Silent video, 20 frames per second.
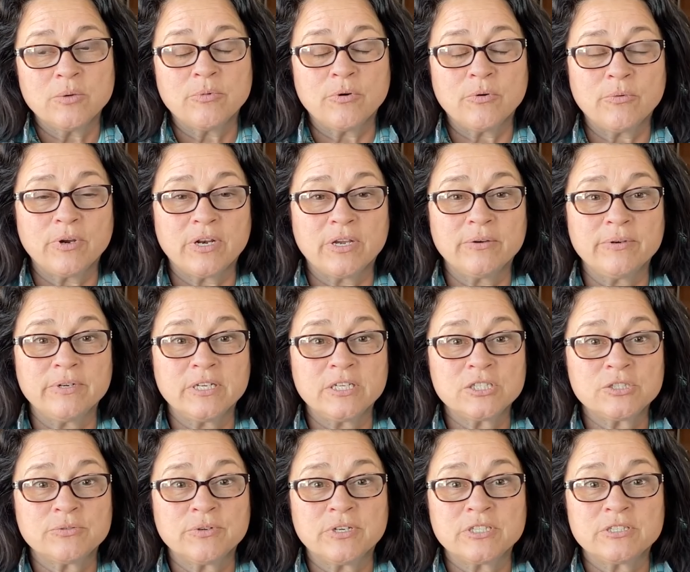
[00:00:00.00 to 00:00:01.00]
But when I went
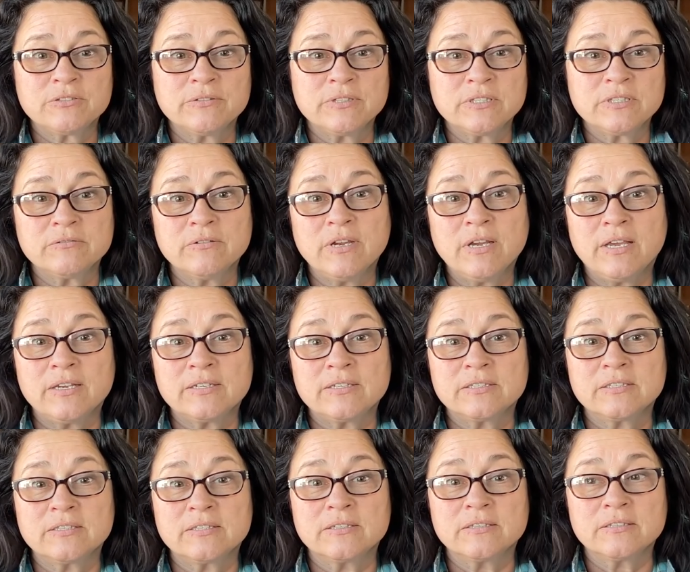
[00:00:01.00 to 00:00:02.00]
on Treasury
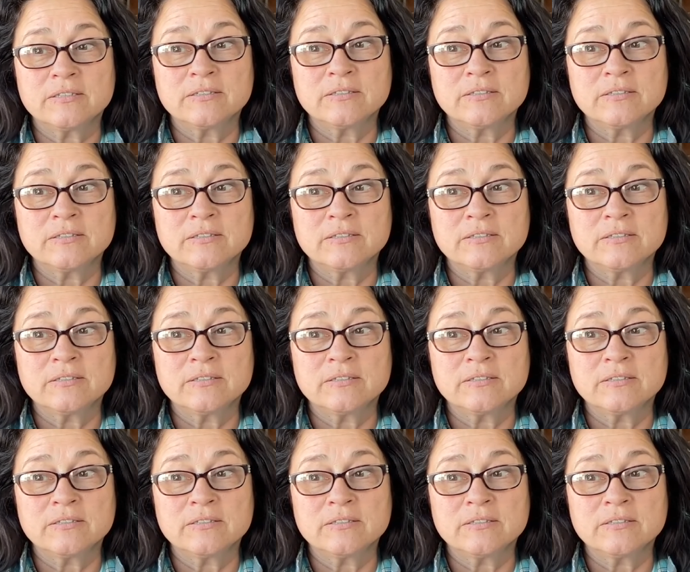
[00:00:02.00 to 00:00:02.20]
Direct,